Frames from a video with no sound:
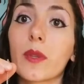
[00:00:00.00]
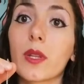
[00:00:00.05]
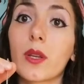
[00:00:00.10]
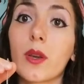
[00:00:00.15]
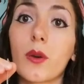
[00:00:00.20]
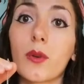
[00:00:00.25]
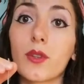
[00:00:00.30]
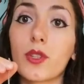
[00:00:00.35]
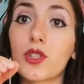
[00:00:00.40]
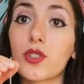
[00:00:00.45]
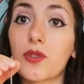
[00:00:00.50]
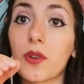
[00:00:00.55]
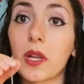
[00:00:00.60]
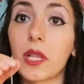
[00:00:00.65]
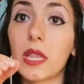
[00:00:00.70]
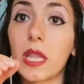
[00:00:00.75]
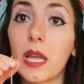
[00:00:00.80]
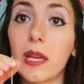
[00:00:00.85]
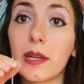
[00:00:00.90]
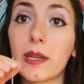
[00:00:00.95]
go in
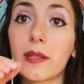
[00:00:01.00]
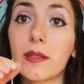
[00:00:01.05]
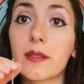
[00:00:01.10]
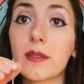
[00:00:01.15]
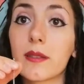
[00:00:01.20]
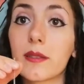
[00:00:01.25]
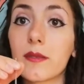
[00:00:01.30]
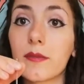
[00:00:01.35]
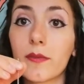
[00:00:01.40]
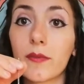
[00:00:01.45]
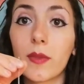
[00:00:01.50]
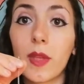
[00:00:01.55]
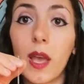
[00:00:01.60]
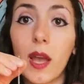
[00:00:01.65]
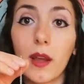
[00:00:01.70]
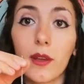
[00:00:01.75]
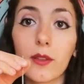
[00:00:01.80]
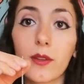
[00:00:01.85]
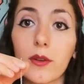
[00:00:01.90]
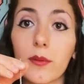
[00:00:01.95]
straight lines,
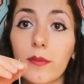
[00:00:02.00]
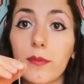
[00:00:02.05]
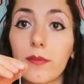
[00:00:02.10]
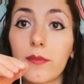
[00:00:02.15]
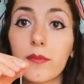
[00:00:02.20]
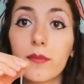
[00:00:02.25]
either,